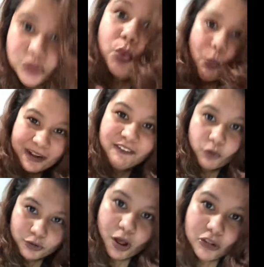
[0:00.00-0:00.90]

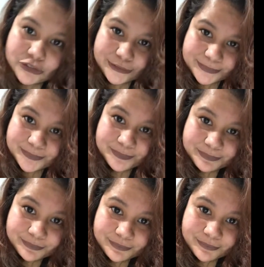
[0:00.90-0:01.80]
$24.
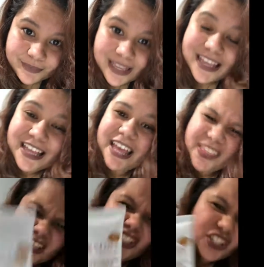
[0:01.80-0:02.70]

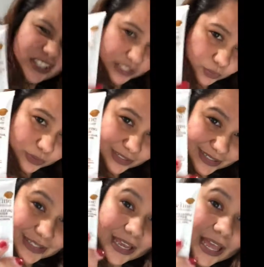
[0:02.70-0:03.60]
And then just this one is